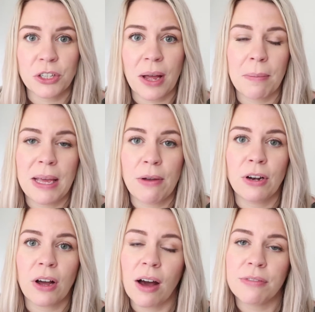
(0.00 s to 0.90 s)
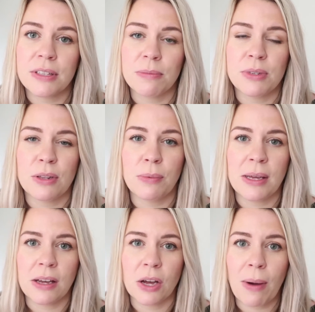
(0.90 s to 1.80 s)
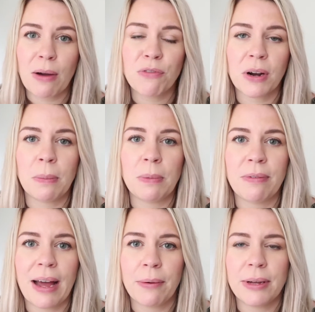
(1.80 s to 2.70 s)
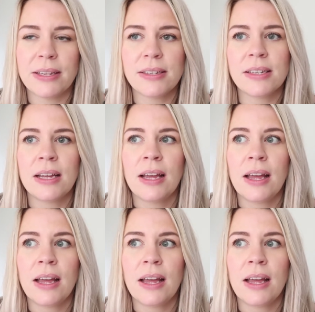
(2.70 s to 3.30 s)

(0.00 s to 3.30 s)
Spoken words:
She'll come here and look after them so that we can go out for a couple of hours.